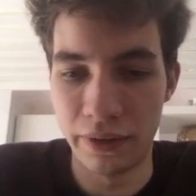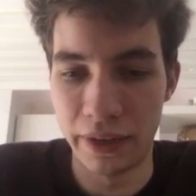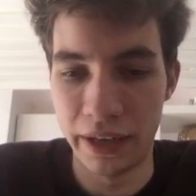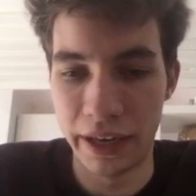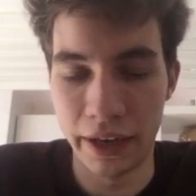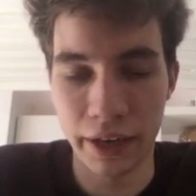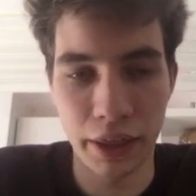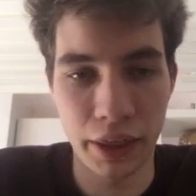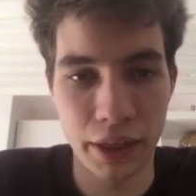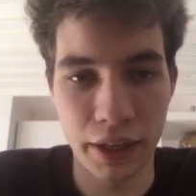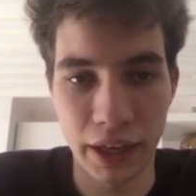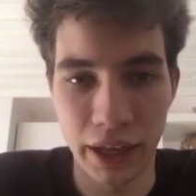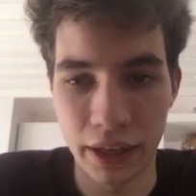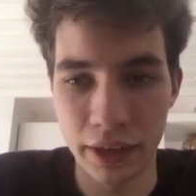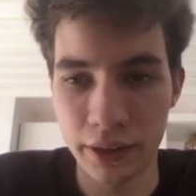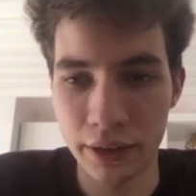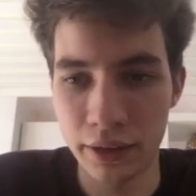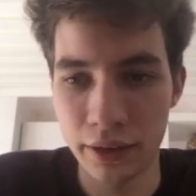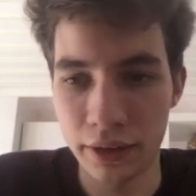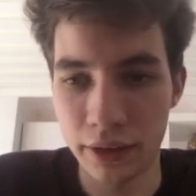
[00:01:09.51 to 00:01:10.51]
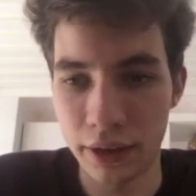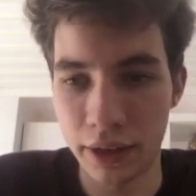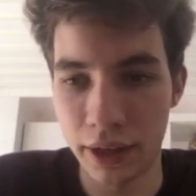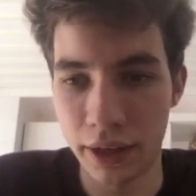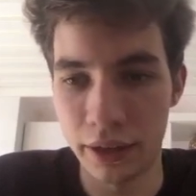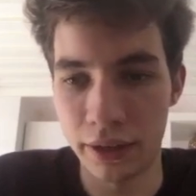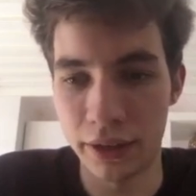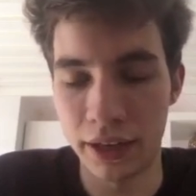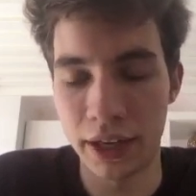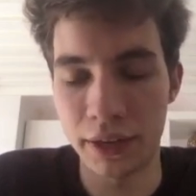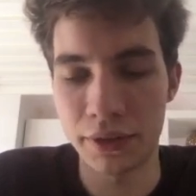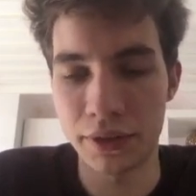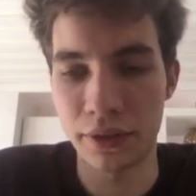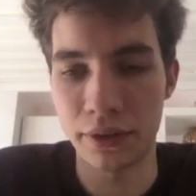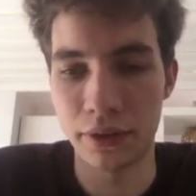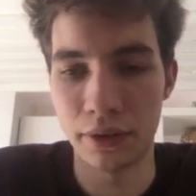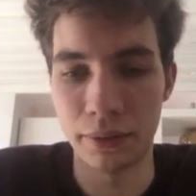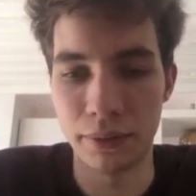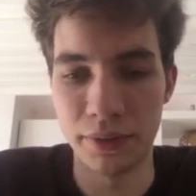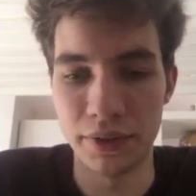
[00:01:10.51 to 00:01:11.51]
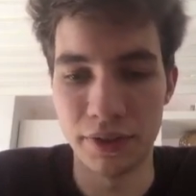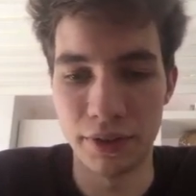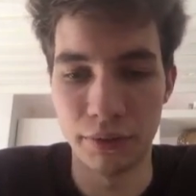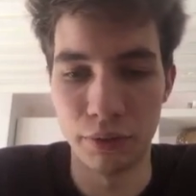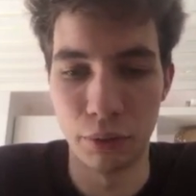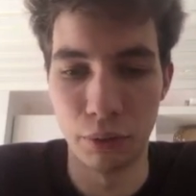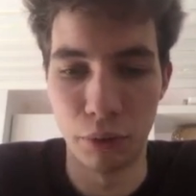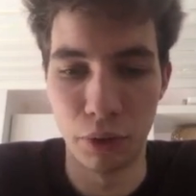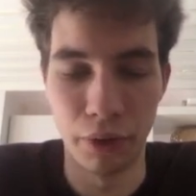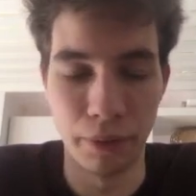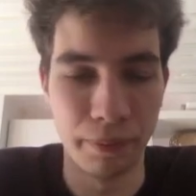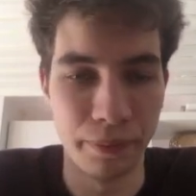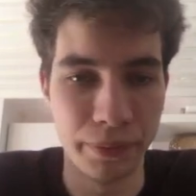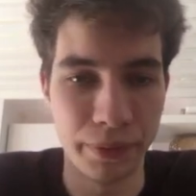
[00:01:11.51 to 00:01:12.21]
length k, and the entries are going to be 0, 1.